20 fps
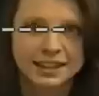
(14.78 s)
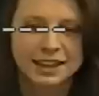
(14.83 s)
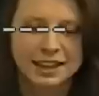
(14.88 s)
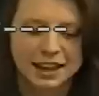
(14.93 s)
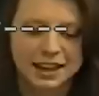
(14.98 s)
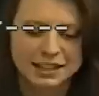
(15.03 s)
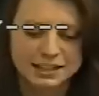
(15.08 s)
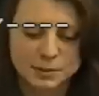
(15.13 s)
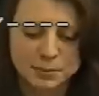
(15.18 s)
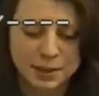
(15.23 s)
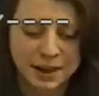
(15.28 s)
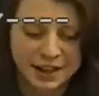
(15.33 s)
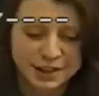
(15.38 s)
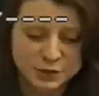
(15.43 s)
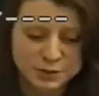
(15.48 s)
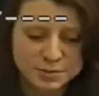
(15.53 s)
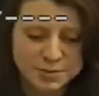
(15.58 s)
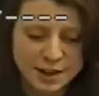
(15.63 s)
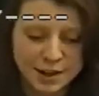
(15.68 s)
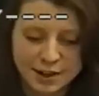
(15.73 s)
It's a pass
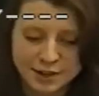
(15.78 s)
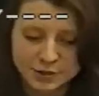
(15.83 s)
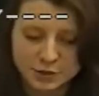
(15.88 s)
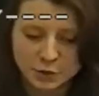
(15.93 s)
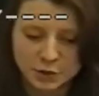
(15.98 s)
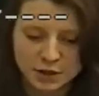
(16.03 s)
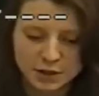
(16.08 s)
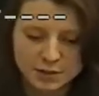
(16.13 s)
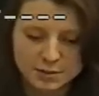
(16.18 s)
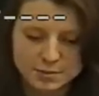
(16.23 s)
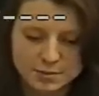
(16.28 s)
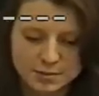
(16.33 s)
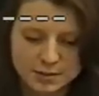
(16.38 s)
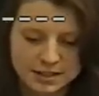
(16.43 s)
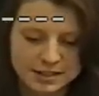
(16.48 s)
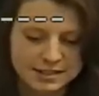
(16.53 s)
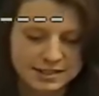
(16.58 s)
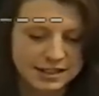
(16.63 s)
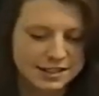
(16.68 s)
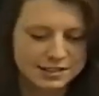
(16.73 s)
from the auditorium. It
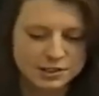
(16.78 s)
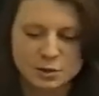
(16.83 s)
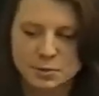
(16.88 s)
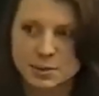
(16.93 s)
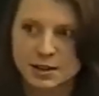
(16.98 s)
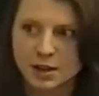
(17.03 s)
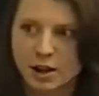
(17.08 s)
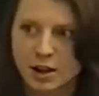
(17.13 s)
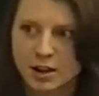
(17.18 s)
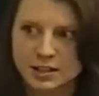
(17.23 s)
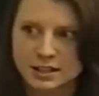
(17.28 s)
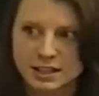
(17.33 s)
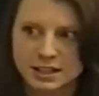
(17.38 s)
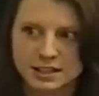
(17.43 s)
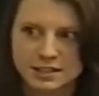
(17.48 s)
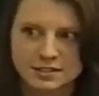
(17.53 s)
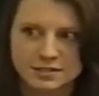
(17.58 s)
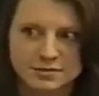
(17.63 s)
says they're being haunted.